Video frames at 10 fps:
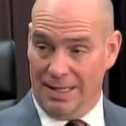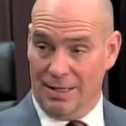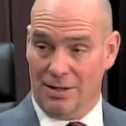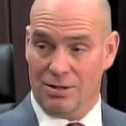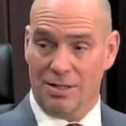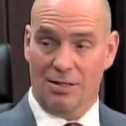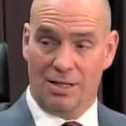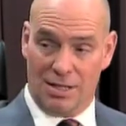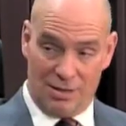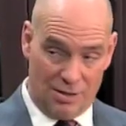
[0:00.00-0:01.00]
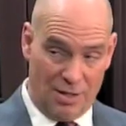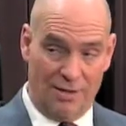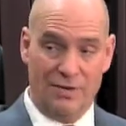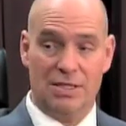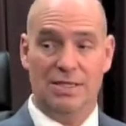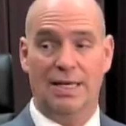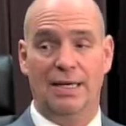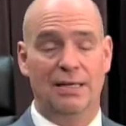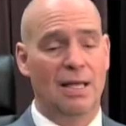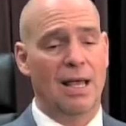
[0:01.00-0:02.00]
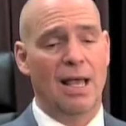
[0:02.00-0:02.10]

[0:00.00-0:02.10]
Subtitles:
years to look at the solvency,